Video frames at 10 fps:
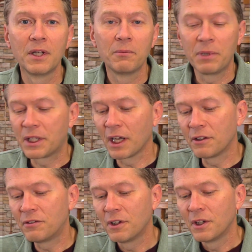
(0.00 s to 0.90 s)

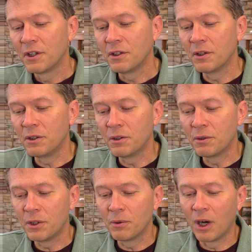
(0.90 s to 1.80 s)
because
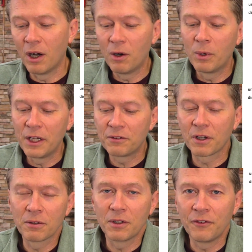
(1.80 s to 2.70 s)
you always
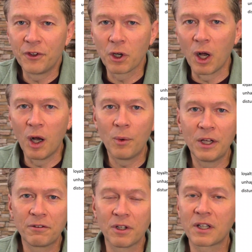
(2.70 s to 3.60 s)
are, if you're
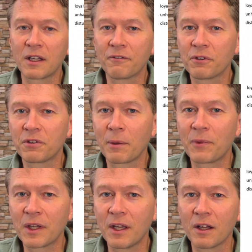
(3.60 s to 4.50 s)
always looking for
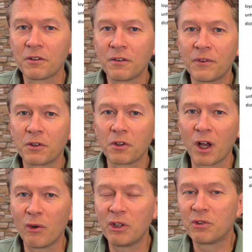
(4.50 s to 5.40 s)
something else, if there's
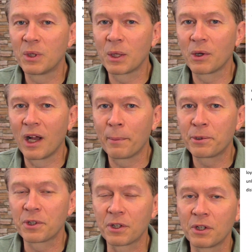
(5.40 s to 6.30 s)
always another
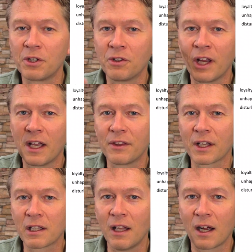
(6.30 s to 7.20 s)
option in your head, the
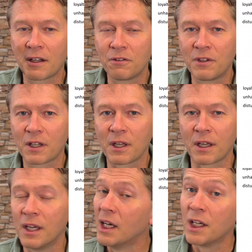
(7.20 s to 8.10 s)
clock is
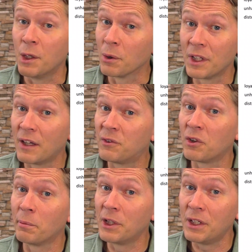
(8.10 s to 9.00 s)
ticking. You only have
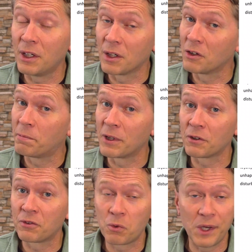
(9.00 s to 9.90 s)
so many years, better
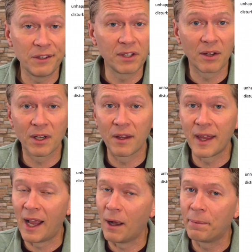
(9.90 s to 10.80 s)
squeeze out all the
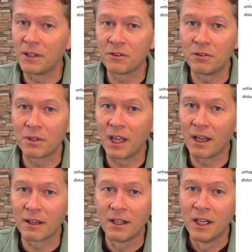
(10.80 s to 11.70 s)
happiness you
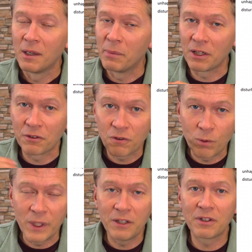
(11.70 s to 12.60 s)
can, better
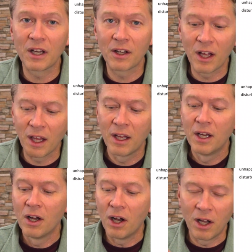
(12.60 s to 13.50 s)
squeeze out
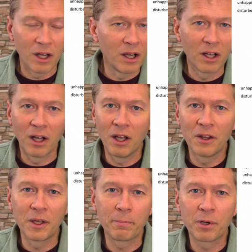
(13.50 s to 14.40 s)
all
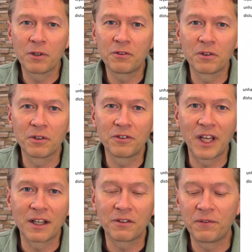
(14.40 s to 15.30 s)
the personal
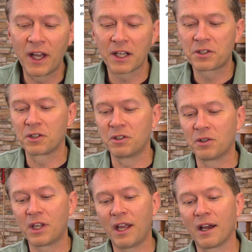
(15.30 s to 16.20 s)
satisfaction you
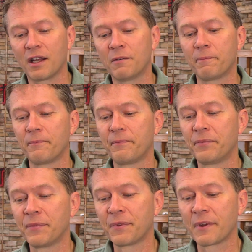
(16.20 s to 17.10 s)
can.
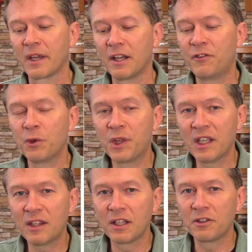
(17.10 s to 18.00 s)
And if you
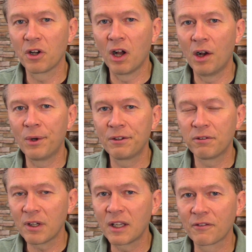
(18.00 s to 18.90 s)
think that and you're always
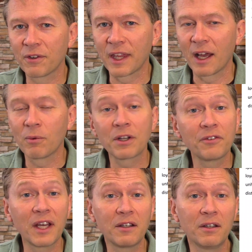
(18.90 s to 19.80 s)
looking for that, what does
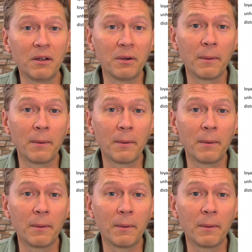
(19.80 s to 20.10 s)
that do?